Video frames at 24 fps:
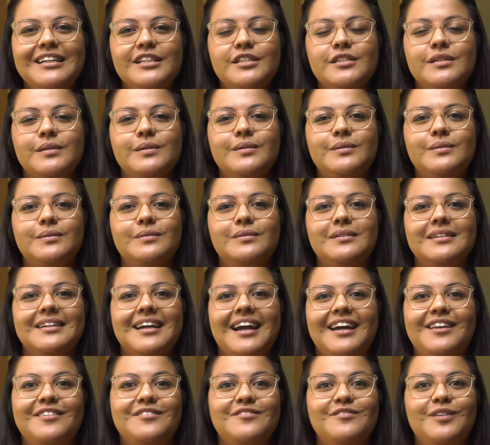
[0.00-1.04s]
to
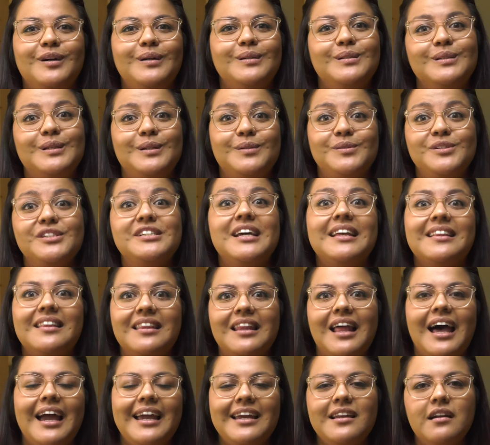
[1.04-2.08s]
kind of, you know, shed
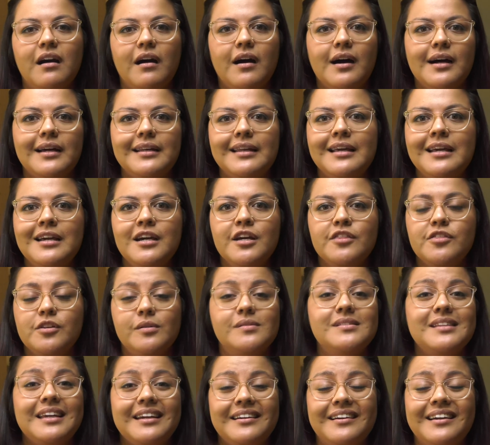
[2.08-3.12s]
light on
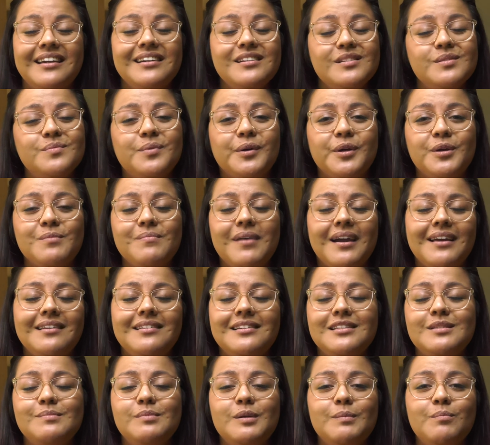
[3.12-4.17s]
those areas where you might
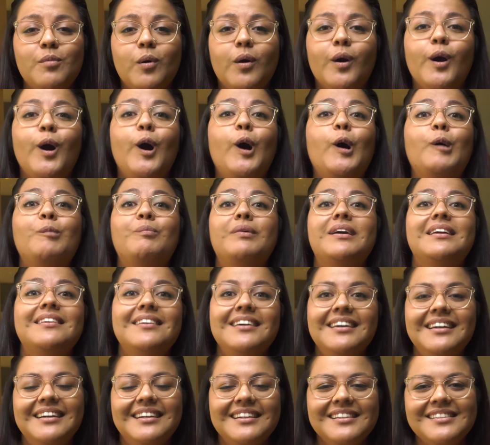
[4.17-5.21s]
need to be more
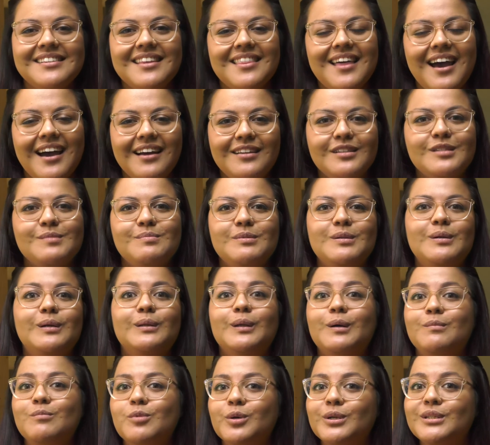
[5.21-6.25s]
open to that, to be a
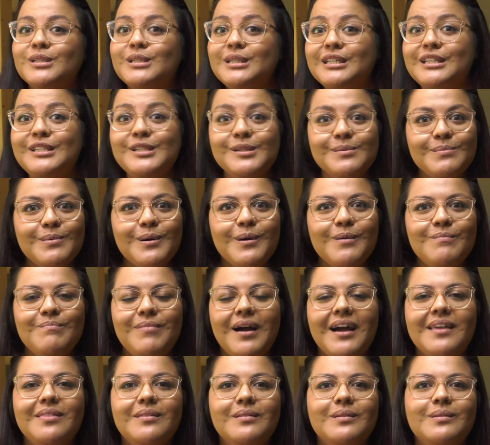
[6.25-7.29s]
little more teachable
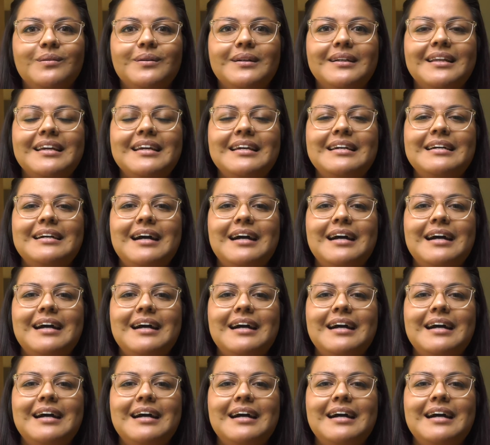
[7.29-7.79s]
by the Lord,